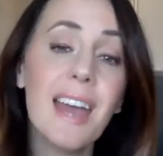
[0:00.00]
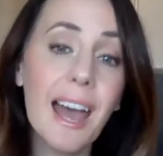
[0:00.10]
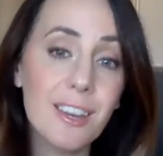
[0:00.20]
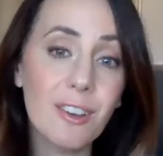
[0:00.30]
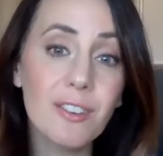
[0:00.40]

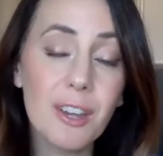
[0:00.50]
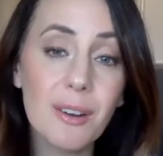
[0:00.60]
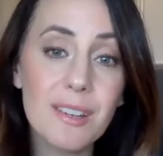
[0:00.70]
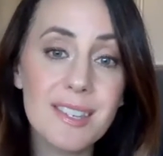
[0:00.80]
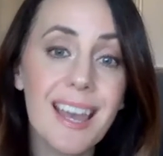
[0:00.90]
And you'll
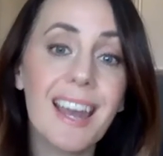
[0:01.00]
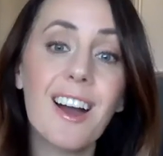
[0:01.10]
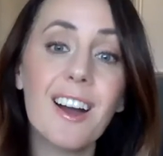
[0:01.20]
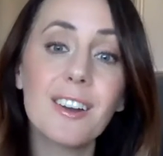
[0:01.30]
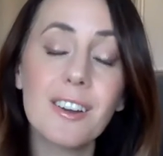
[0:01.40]
notice that
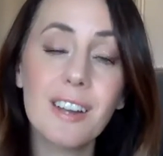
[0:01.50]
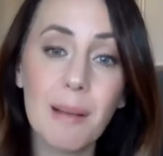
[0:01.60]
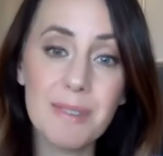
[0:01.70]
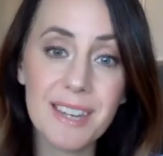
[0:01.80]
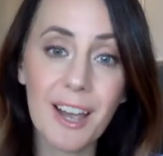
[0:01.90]
hunger
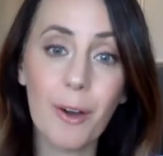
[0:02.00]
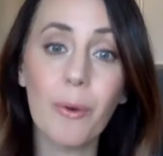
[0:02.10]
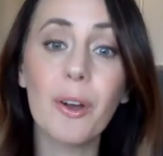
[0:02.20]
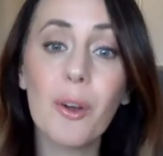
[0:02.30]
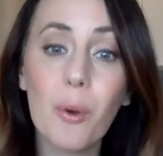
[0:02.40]
comes
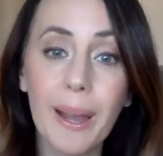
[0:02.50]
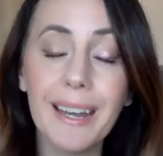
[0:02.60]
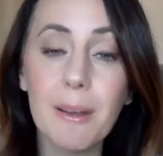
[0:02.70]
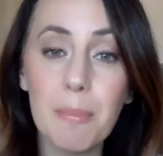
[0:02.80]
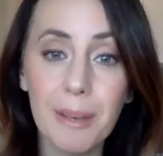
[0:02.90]
down
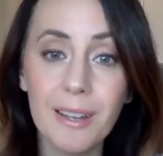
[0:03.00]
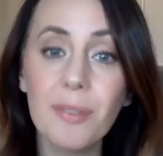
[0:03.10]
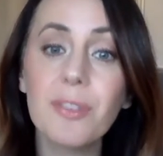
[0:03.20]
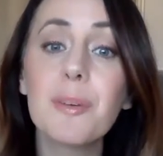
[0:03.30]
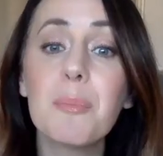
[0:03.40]
quite a
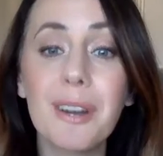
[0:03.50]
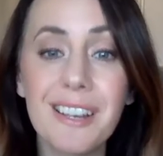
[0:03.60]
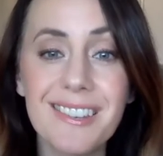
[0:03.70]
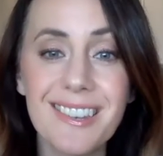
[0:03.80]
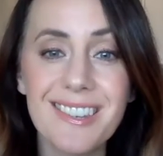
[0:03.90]
bit the more
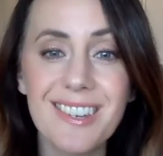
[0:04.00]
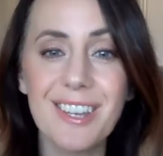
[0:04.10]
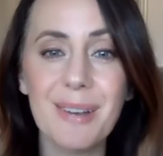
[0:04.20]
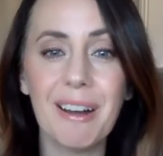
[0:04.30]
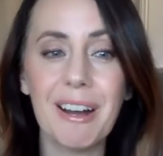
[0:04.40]
consistent
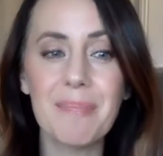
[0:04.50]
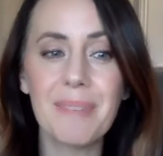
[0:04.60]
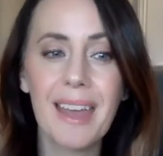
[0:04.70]
you are.